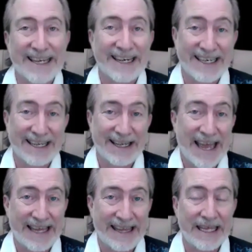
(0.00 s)
than it
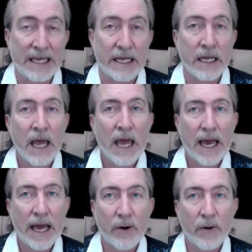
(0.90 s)
had then.
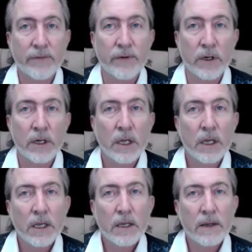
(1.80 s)
However,
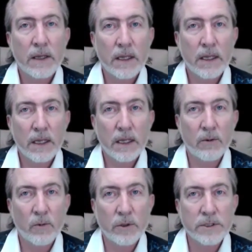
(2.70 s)

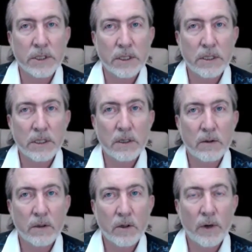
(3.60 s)
it was a
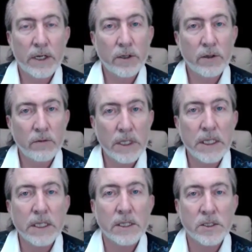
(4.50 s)
quite a
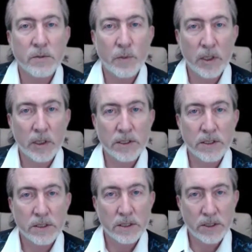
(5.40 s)
unique
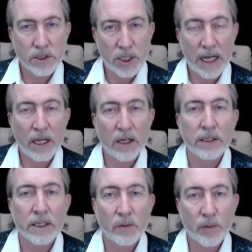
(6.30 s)
experience as a
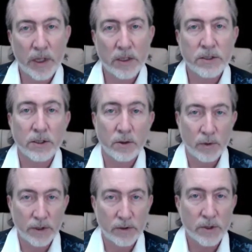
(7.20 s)
child in comparison to
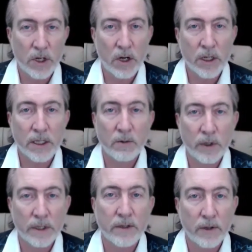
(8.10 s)
what you're talking
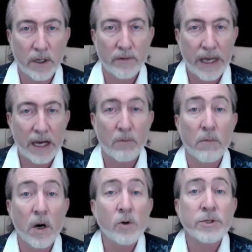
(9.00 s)
with uh, of how
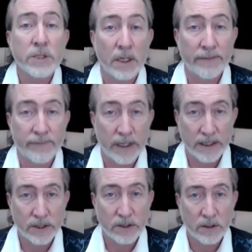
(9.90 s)
most of
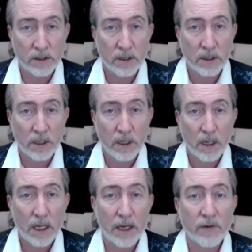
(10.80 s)
us
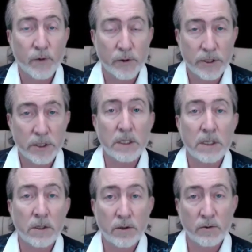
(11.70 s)
have
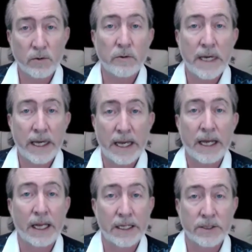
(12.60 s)
proceeded through that
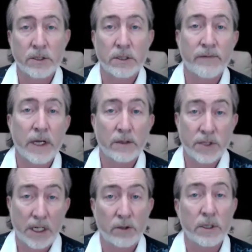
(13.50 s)
adolescent develop
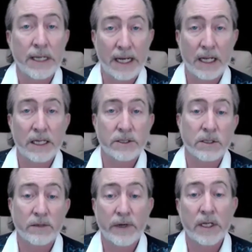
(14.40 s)
childhood and
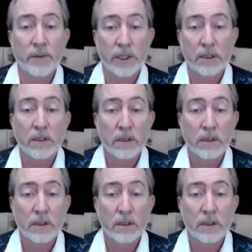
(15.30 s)
adolescent development.